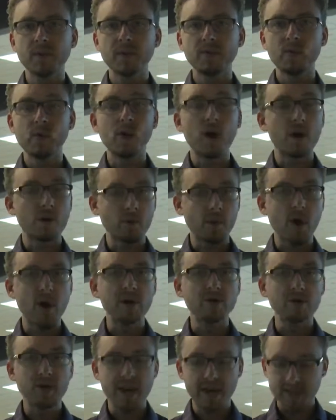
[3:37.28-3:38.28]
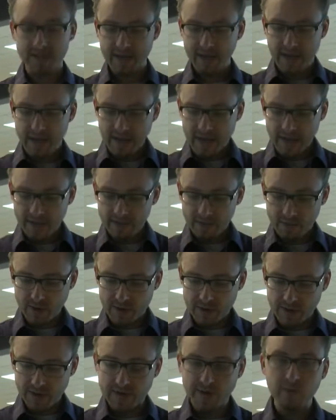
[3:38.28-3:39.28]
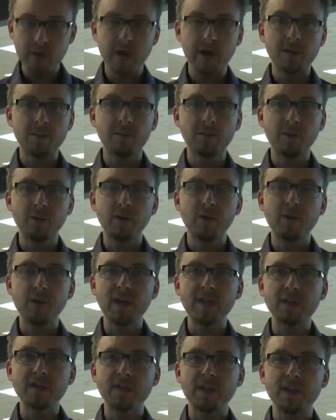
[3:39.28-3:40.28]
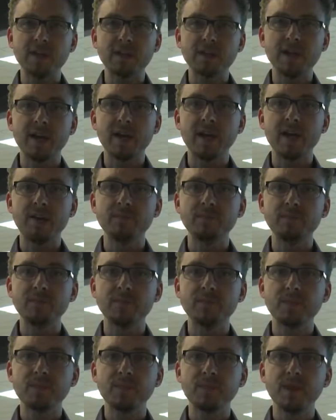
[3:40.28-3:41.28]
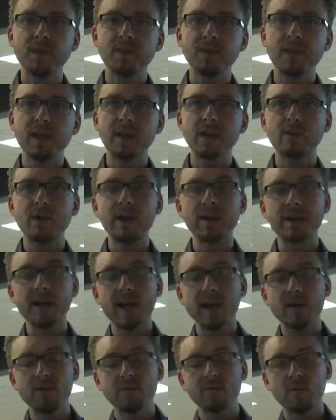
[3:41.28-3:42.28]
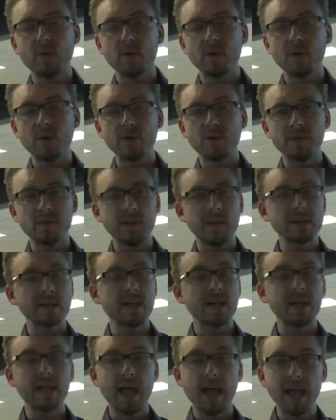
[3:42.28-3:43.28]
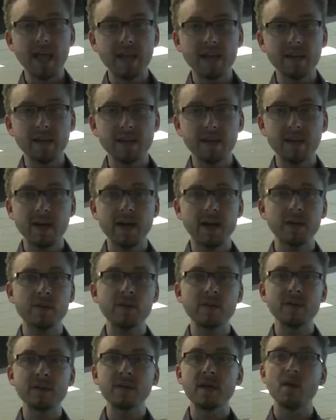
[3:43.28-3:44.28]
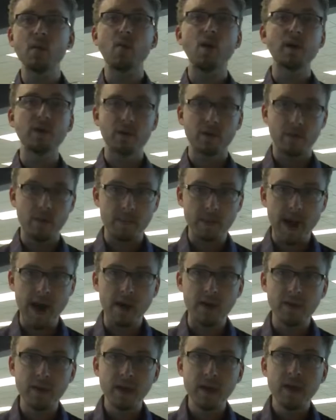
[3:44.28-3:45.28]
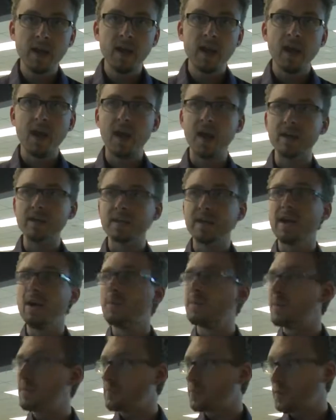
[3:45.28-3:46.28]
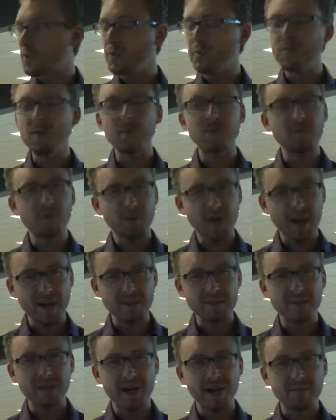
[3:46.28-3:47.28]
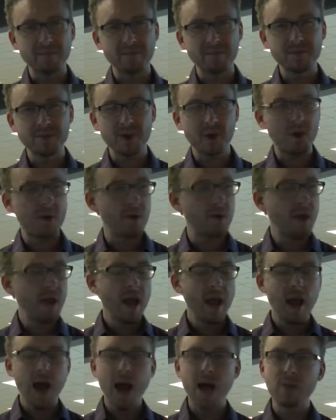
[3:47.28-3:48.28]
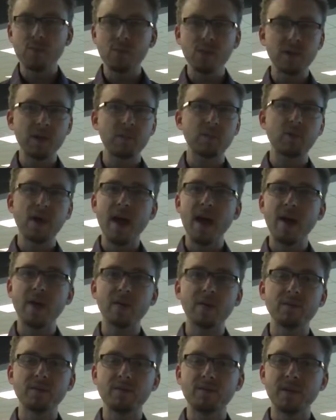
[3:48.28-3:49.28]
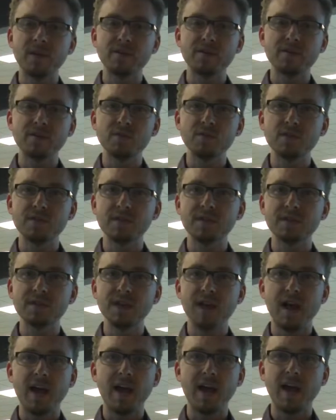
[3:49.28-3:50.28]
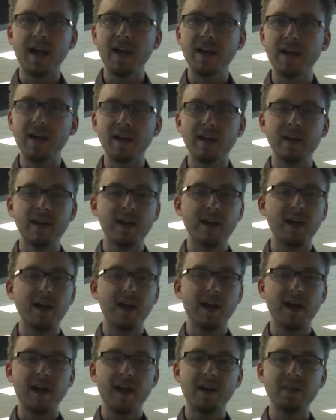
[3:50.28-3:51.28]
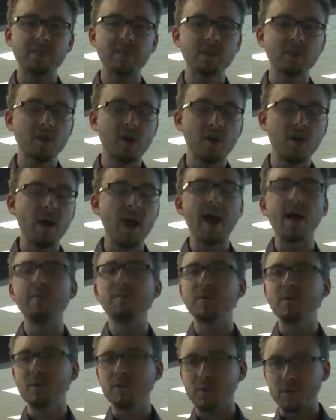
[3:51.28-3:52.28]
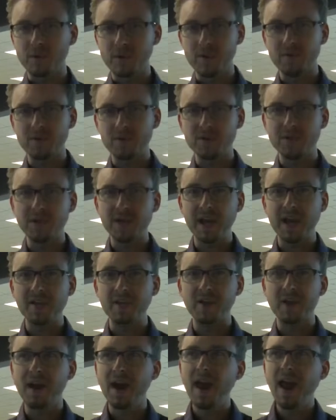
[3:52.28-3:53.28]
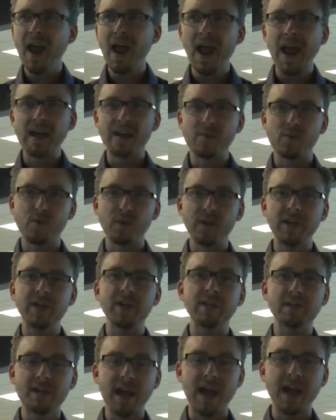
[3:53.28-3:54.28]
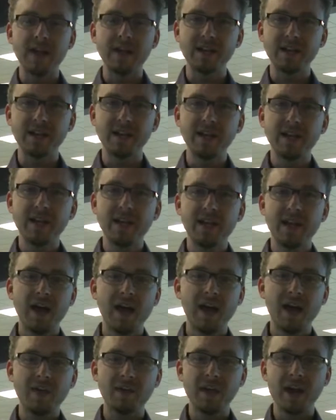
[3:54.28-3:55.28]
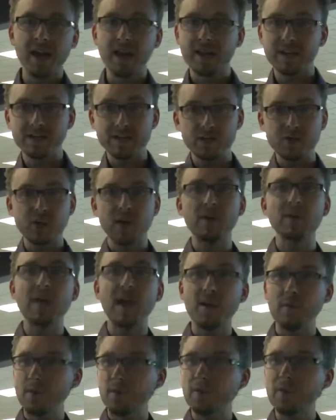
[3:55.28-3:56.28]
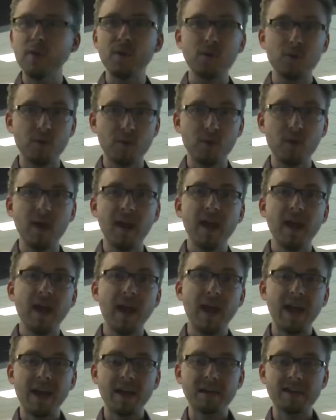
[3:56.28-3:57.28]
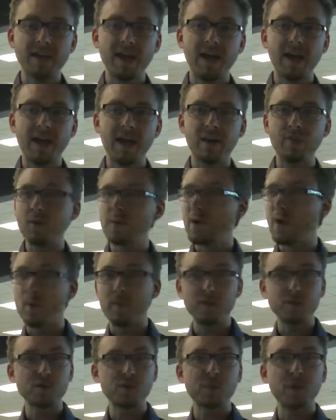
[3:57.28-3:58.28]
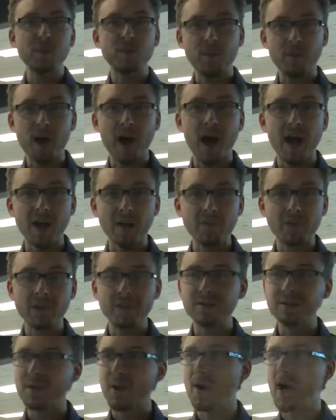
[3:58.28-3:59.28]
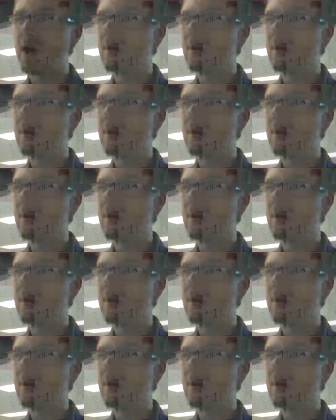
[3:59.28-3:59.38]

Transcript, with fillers: for our project? And then right down here we have little things that uh, they can write down for things they like and things they wonder about uh, to help improve them for next time. So I'm really proud of my students. Uh, I, I'm so happy with what they put together and I'm really excited uh, that I get to share that with you and uh, with a whole bunch of people behind me. So.